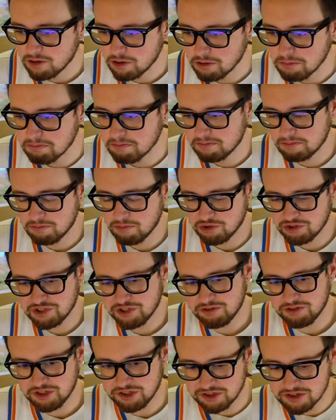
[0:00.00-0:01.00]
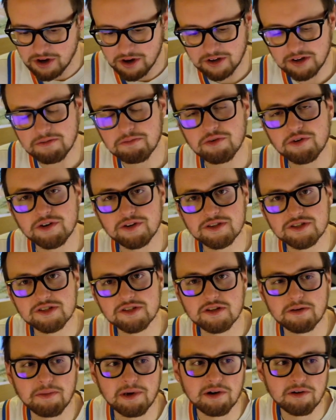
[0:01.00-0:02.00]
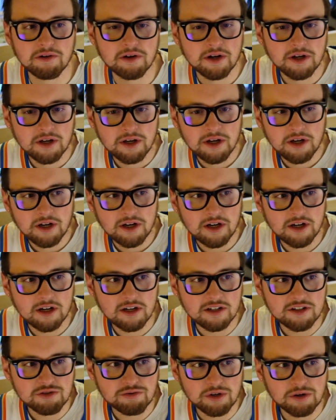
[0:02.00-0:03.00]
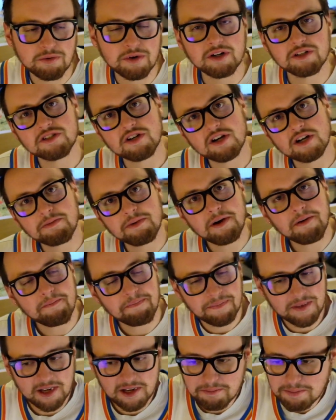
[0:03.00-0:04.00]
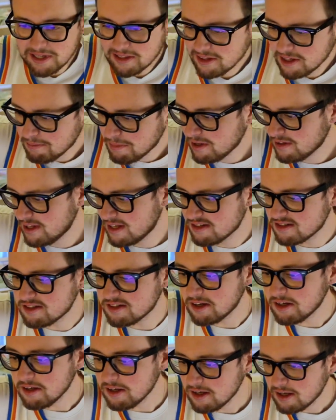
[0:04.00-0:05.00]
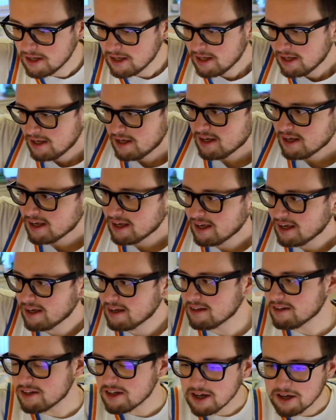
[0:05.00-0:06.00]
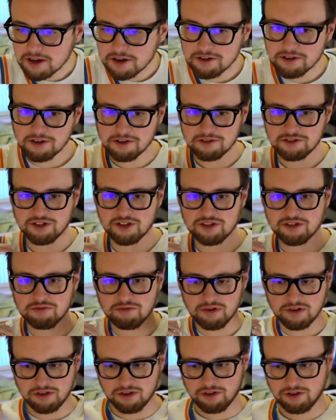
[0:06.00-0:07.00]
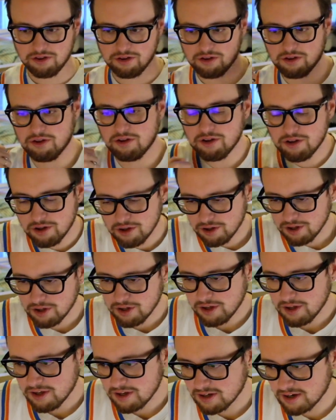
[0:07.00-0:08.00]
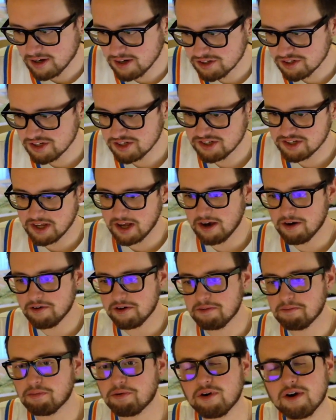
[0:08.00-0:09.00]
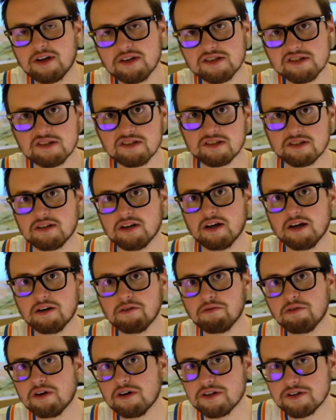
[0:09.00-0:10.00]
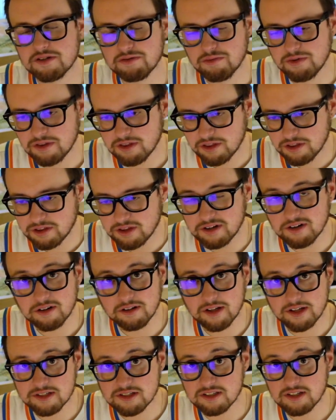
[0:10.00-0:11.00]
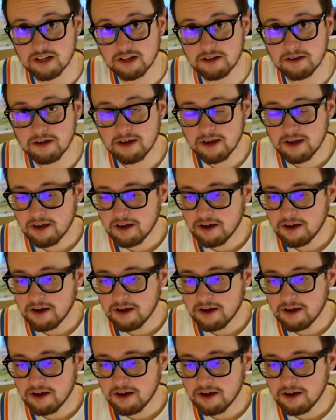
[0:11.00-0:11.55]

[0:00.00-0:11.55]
or more so just talking points about just what I want to talk about, mainly about last night, and just with kind of just how impressed I was with the Thunder last night.